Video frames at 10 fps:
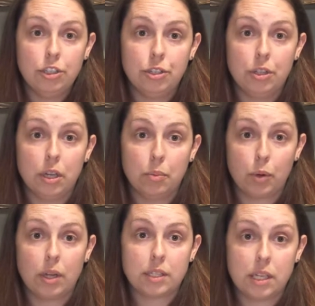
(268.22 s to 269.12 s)
to the
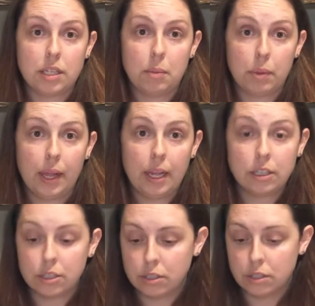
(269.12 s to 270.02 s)
processing
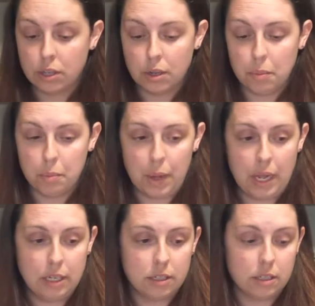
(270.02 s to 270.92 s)
plant.
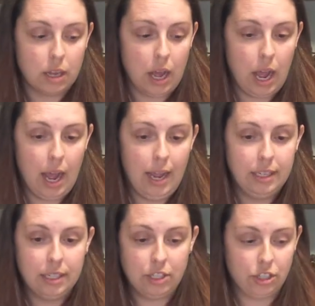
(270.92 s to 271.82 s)
But
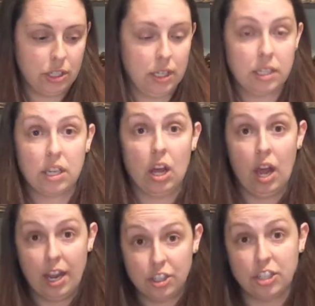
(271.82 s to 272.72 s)
I did just get,
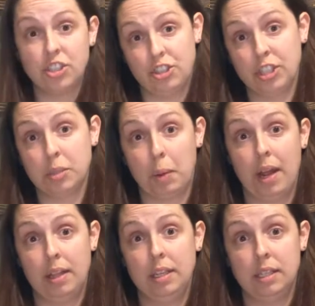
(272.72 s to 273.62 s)
I did just
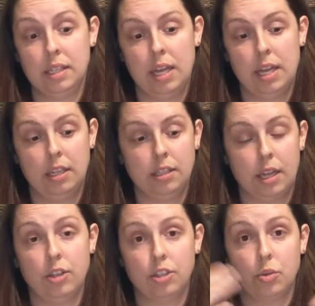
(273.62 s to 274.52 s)
buy these things.
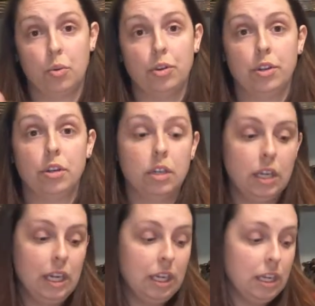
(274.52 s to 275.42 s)
I just ordered
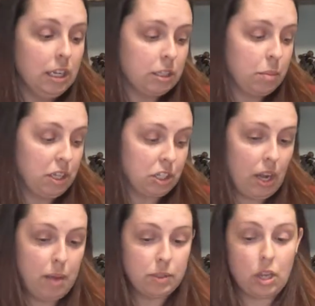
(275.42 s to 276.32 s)
some things on
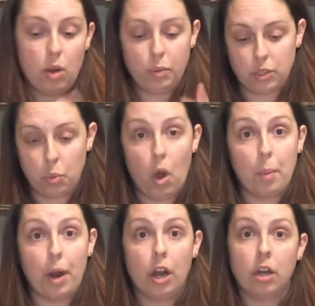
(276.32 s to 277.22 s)
Amazon, went to
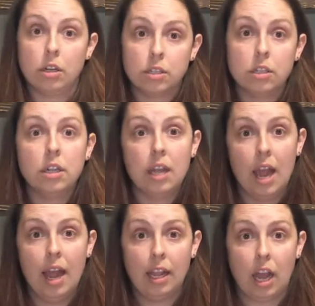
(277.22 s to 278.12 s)
Walmart,
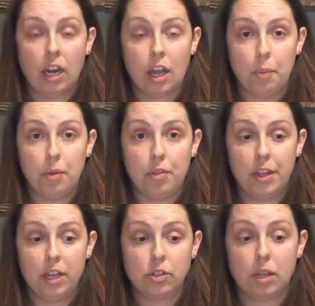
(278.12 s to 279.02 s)
and got a couple
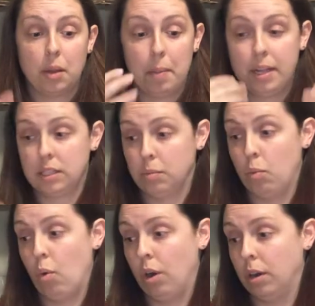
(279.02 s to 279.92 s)
things so I can make some
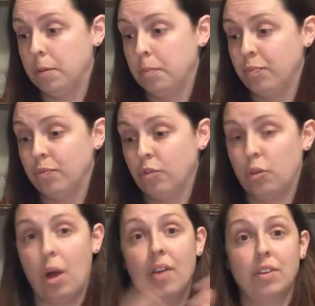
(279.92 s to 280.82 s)
more.
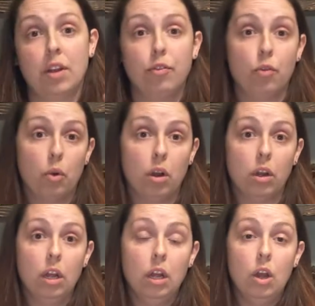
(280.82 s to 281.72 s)
So I'll have enough for